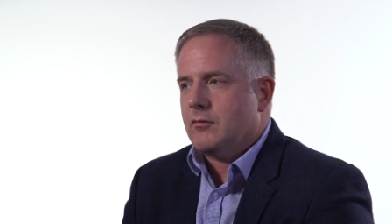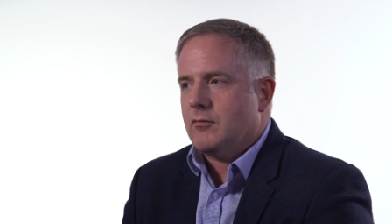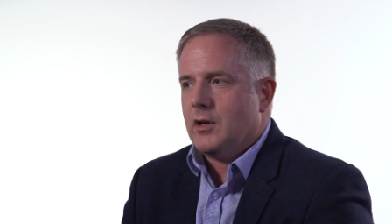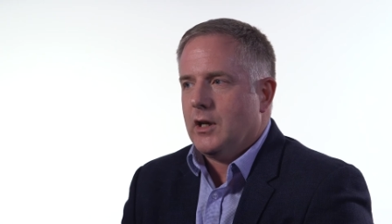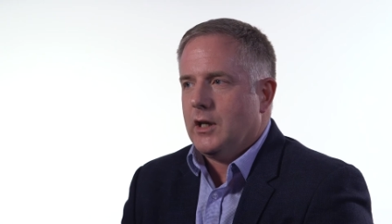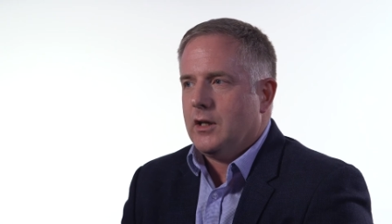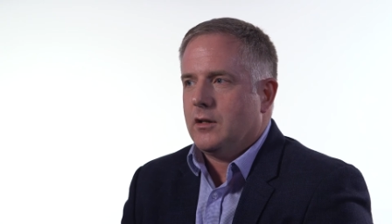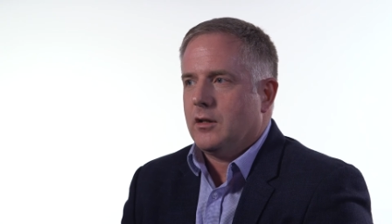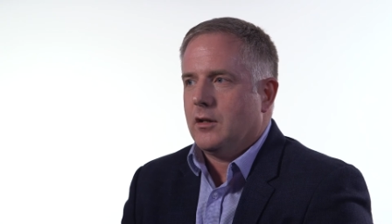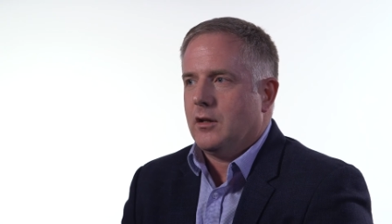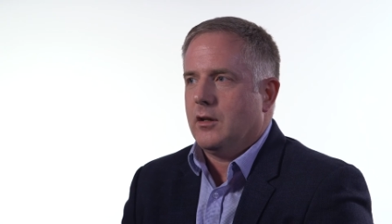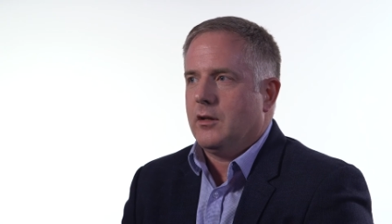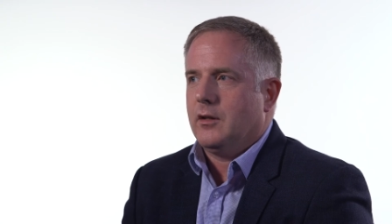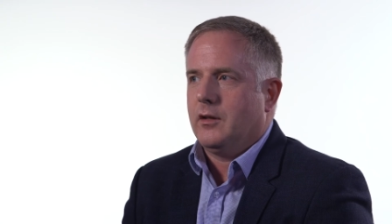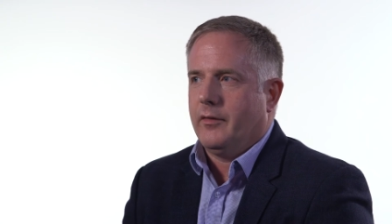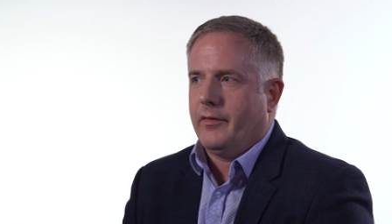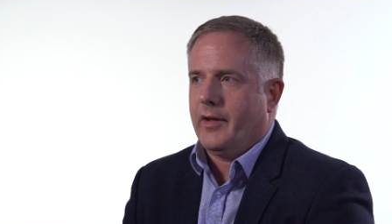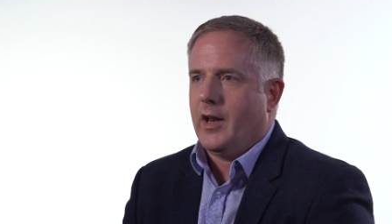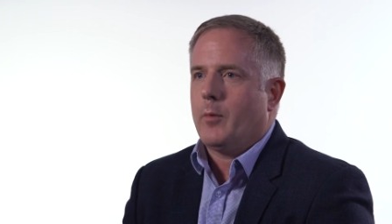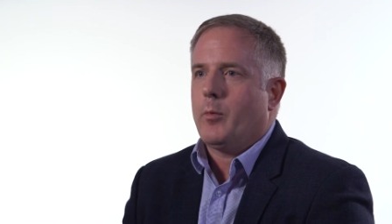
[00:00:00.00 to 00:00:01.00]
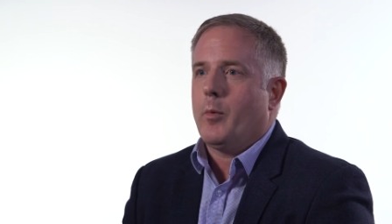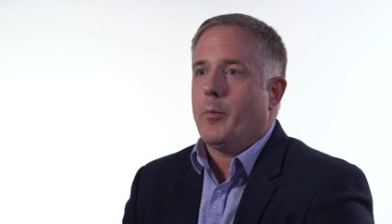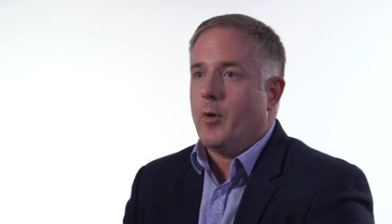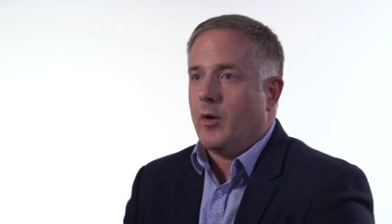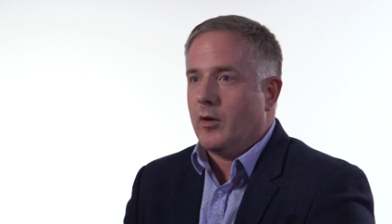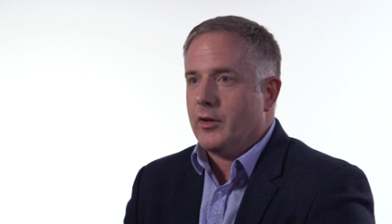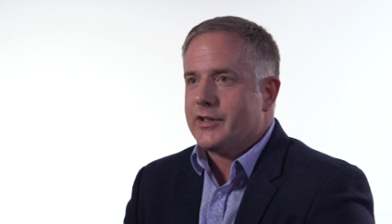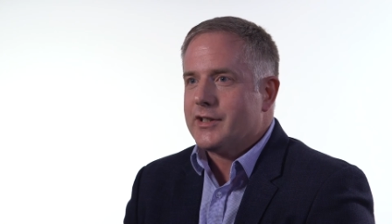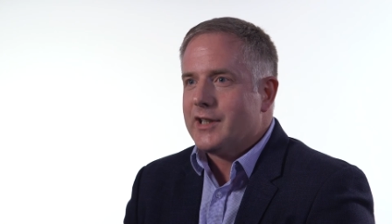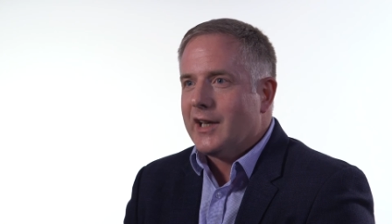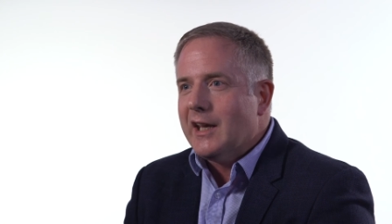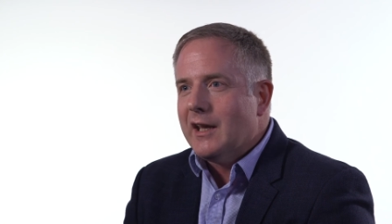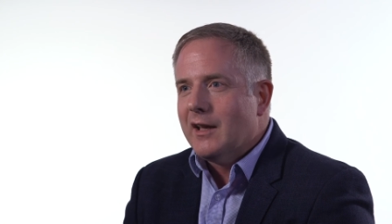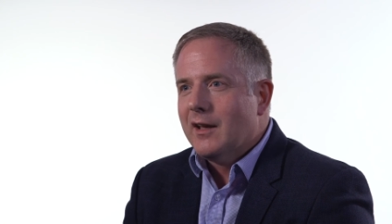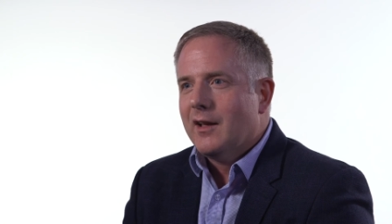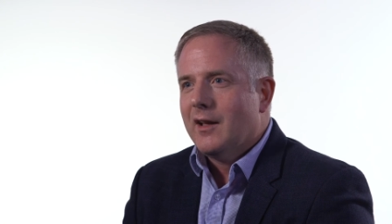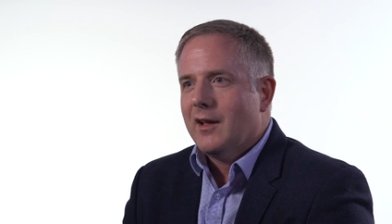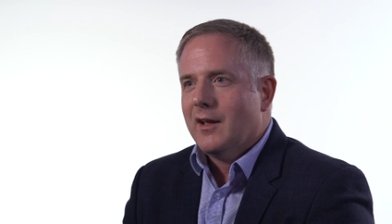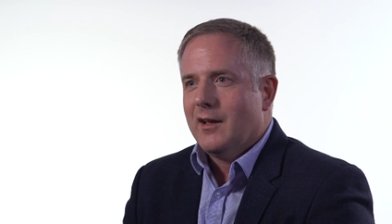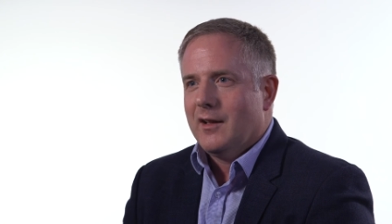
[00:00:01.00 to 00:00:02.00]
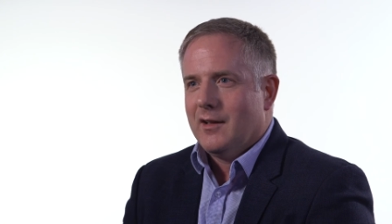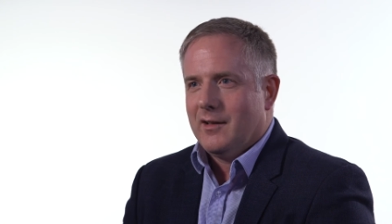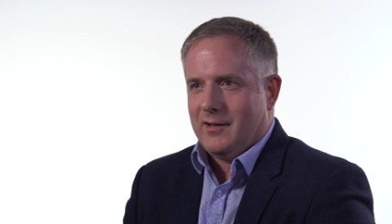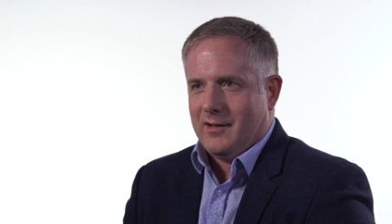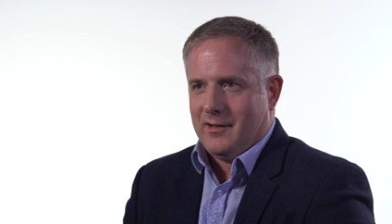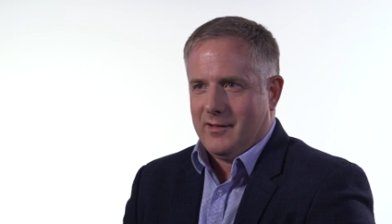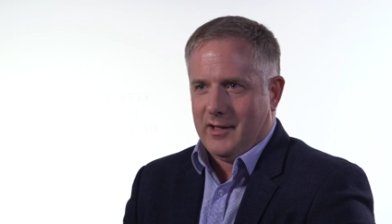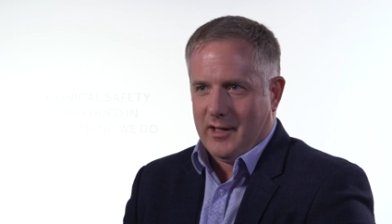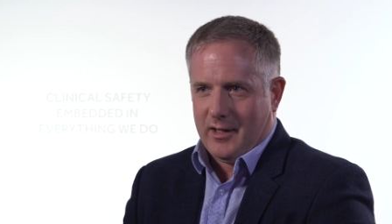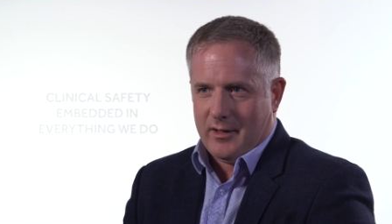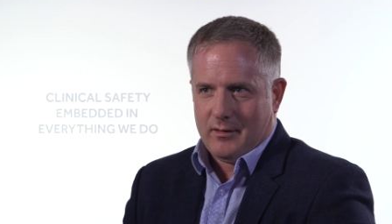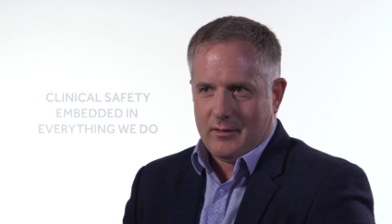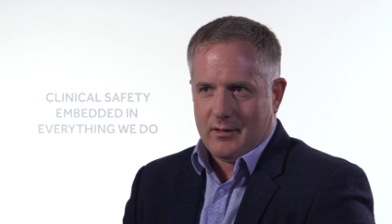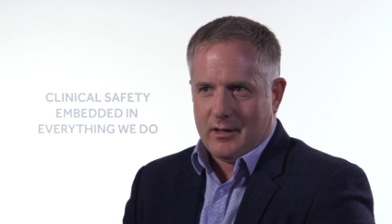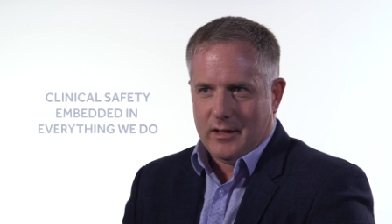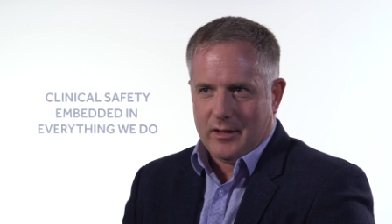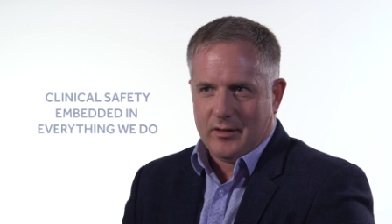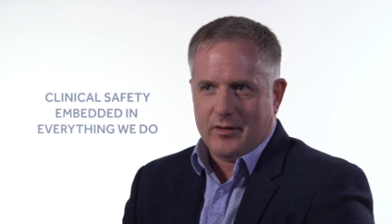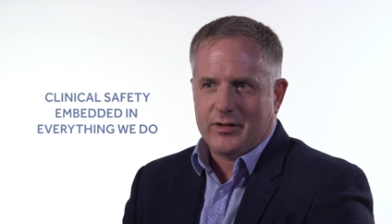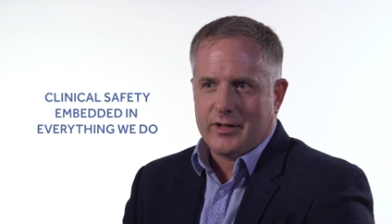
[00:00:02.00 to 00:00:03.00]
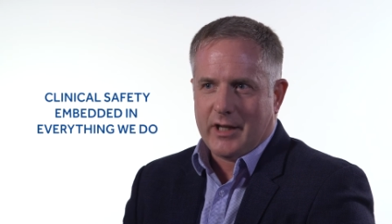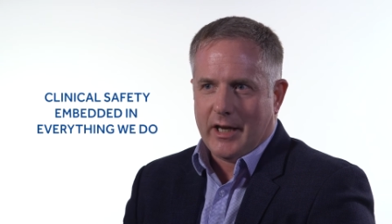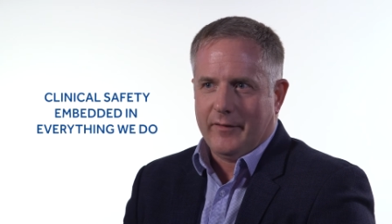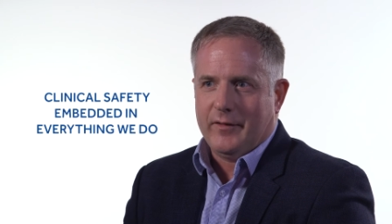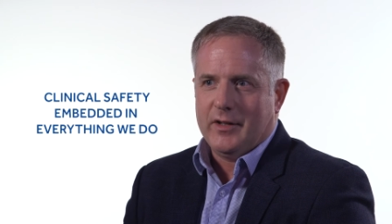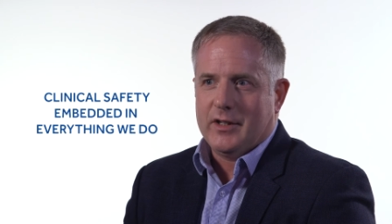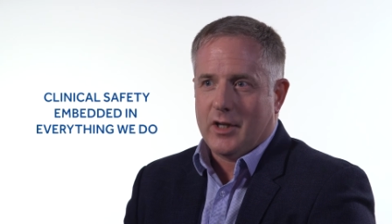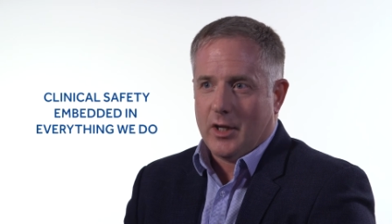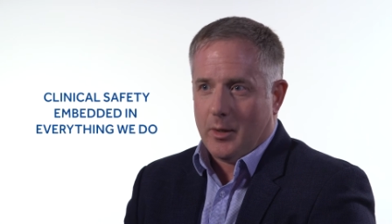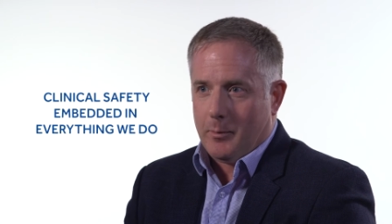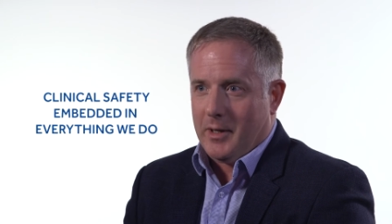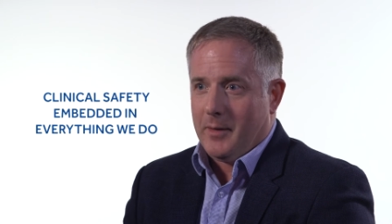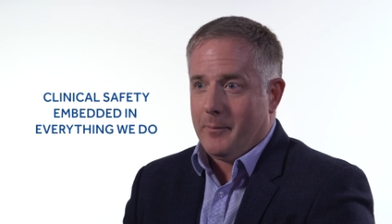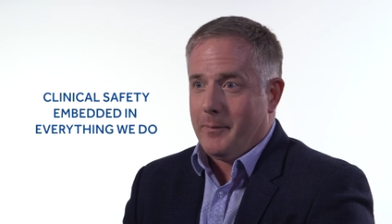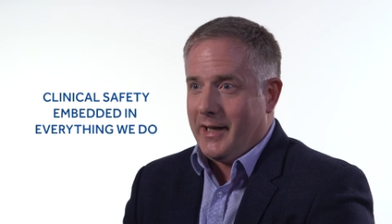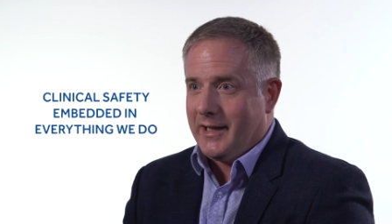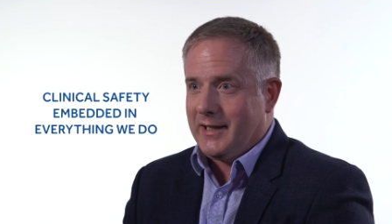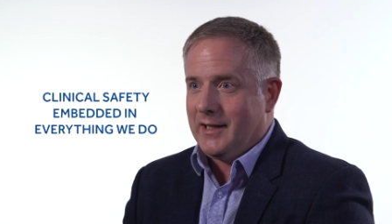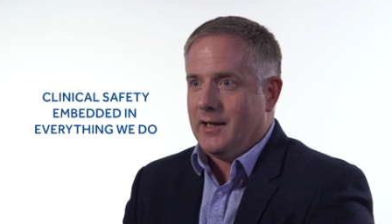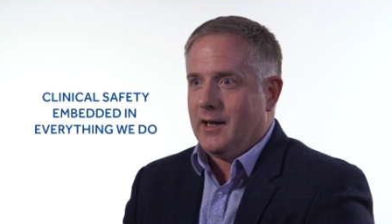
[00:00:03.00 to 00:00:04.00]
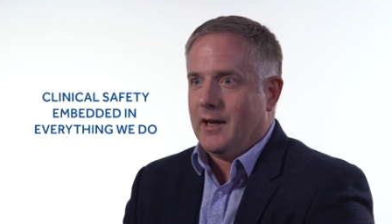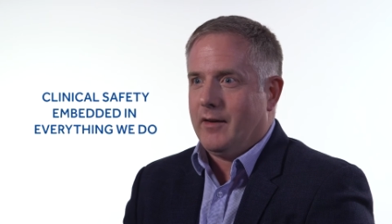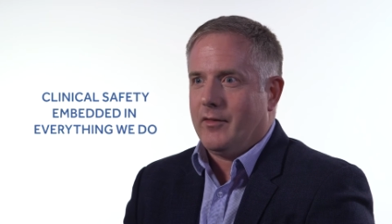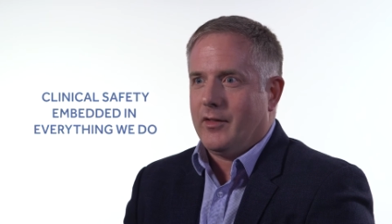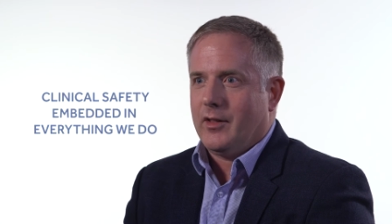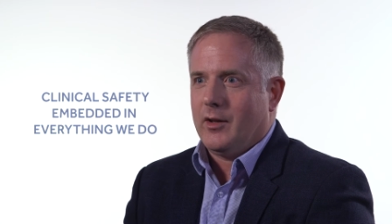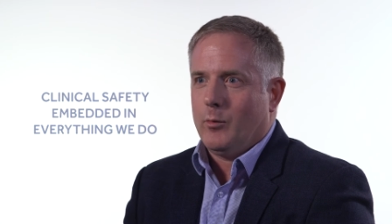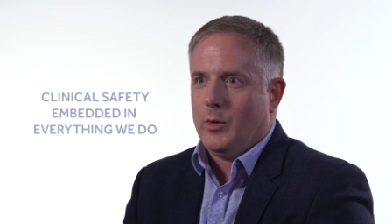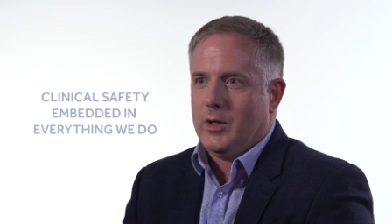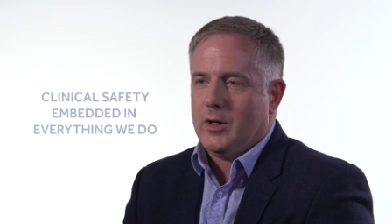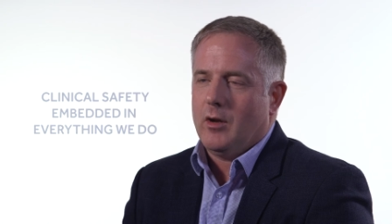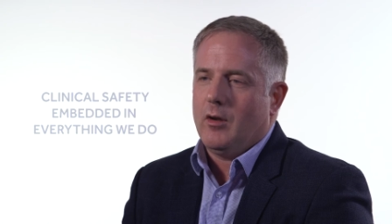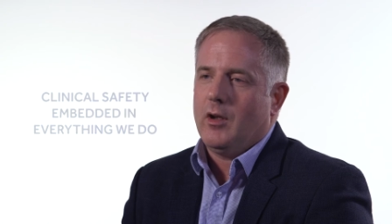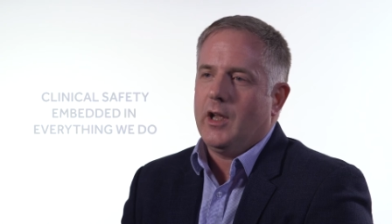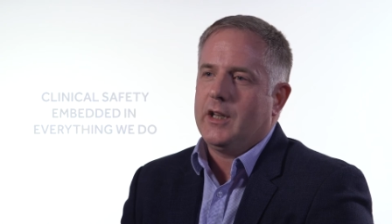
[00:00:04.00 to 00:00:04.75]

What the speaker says: really to develop a policy that clinical safety is going to be embedded in everything we do.